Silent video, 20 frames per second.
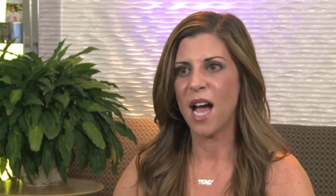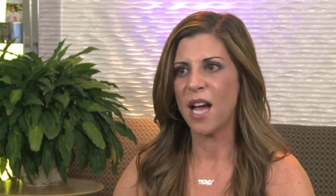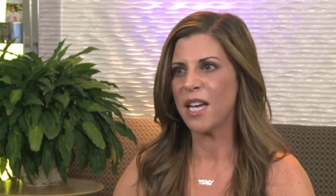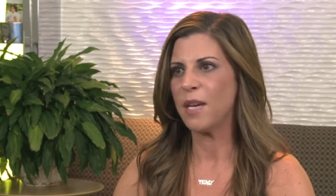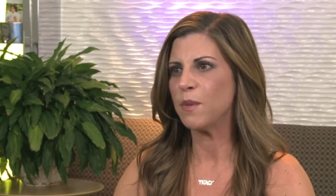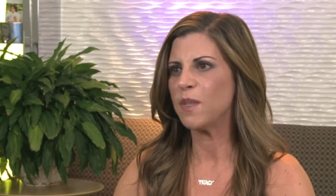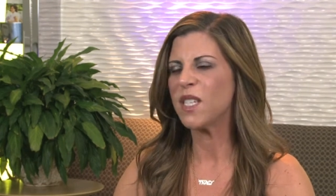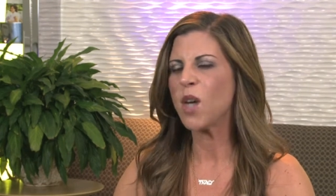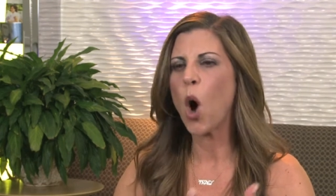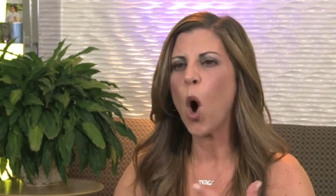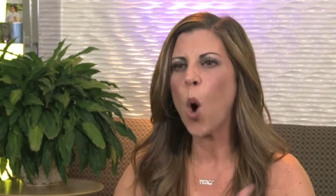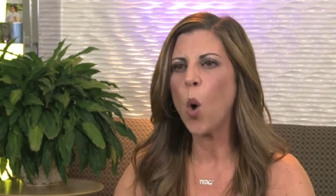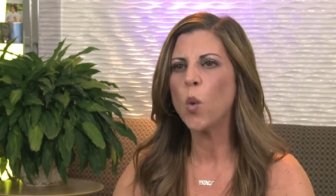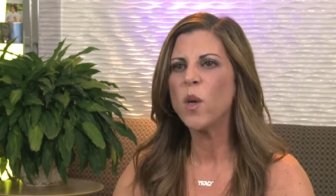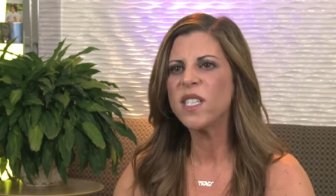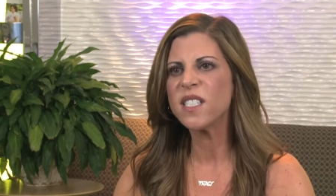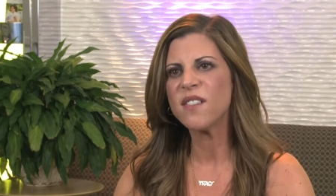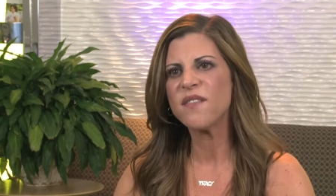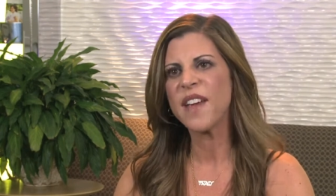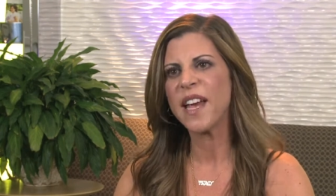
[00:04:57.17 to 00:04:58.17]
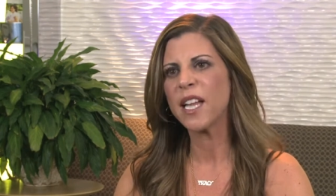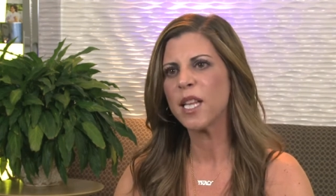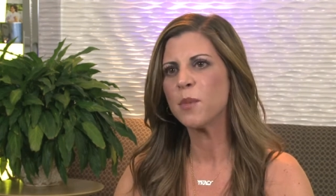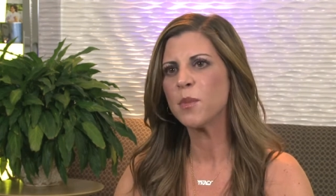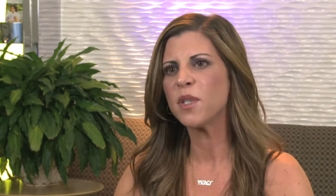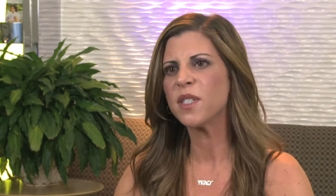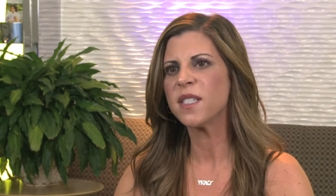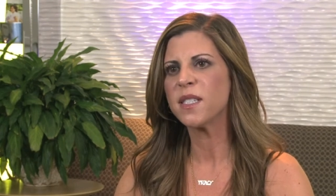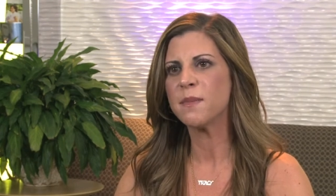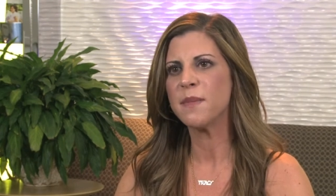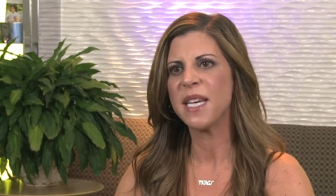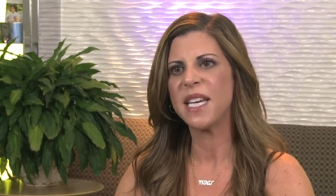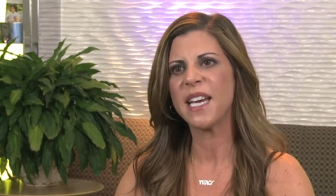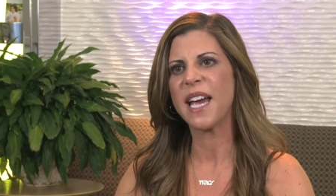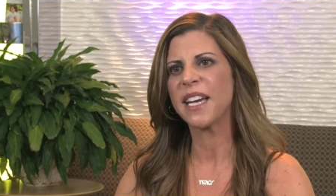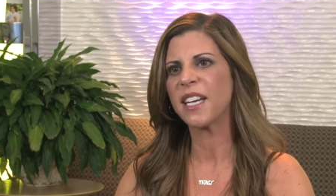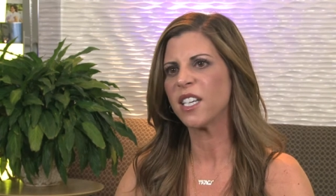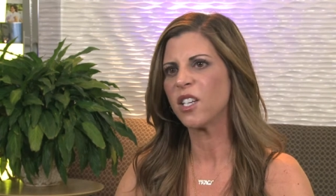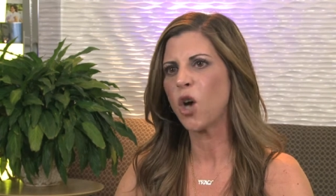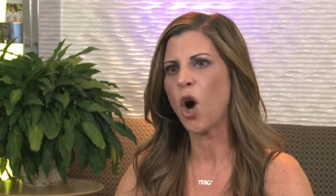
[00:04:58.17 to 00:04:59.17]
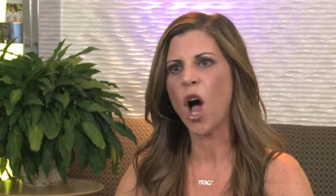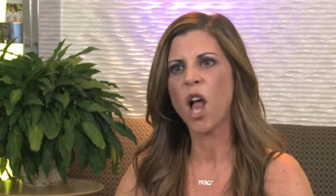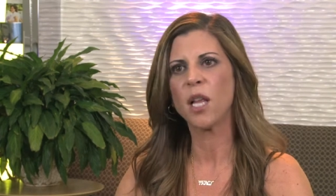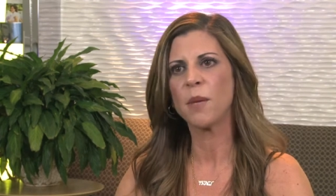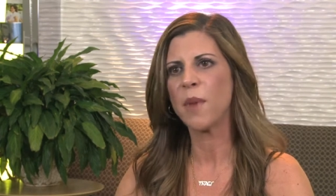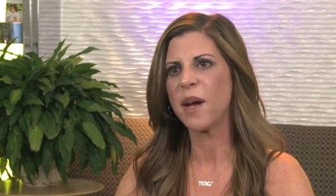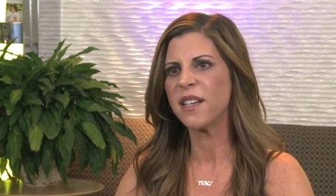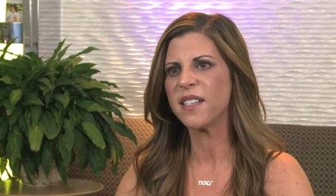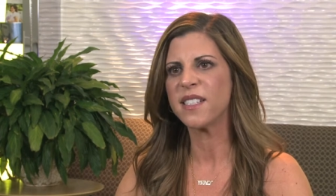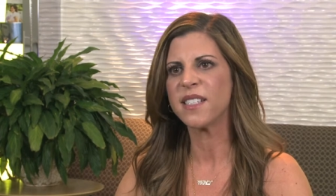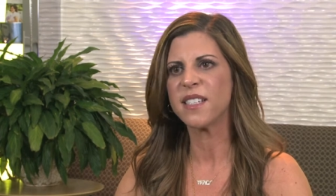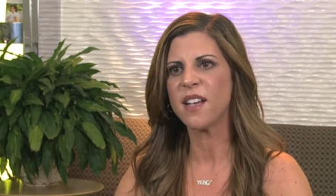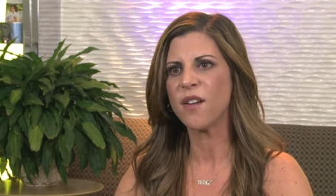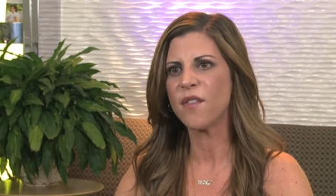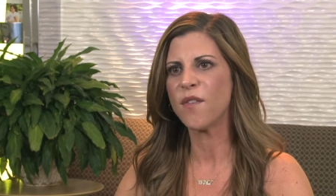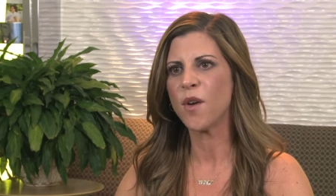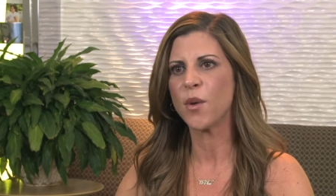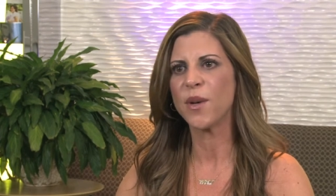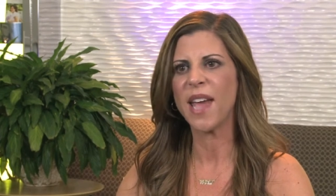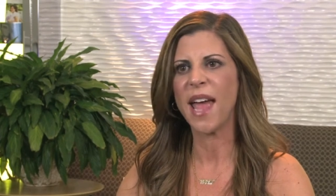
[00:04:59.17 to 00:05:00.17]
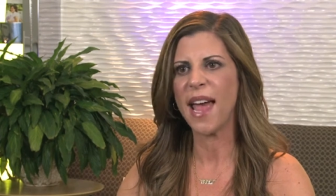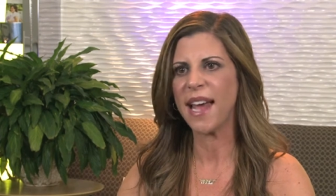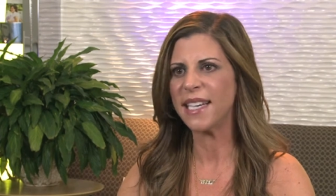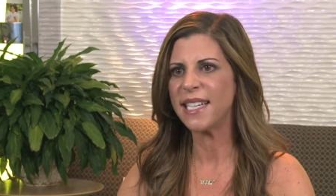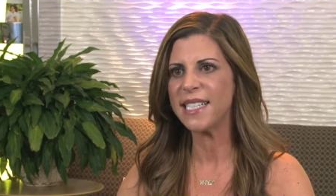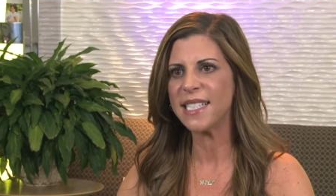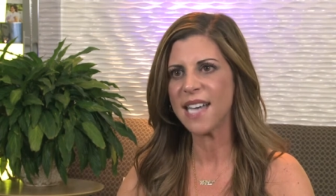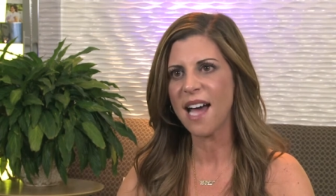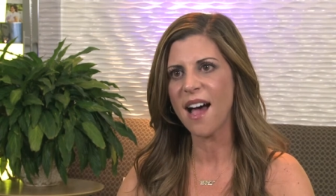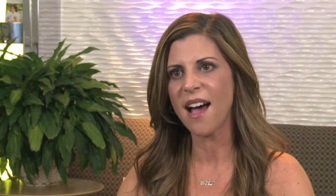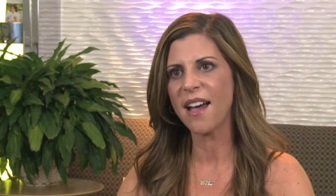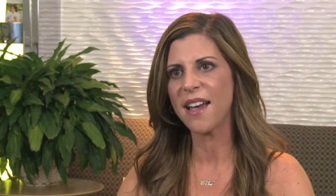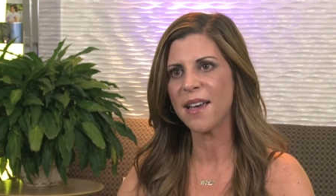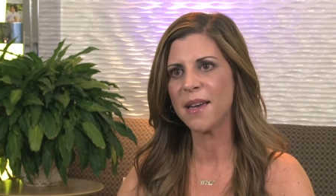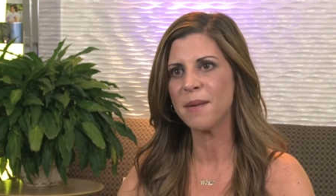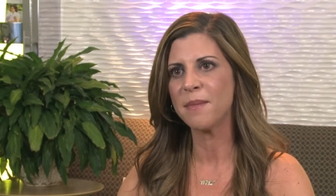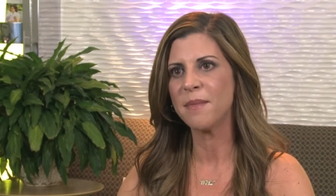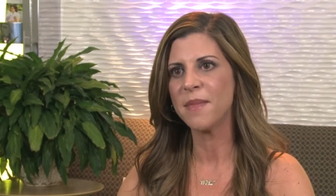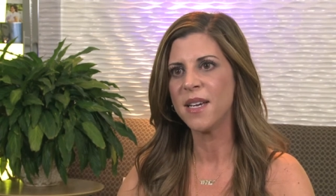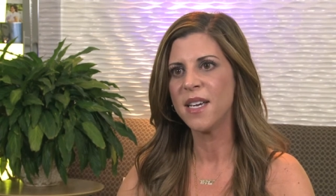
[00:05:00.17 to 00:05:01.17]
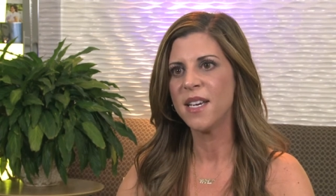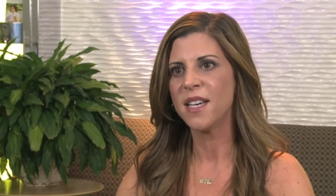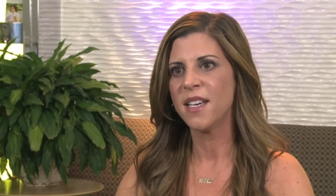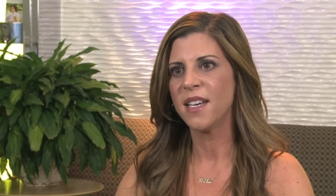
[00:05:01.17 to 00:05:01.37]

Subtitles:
He was always available to me. I could call him on his cell phone anytime.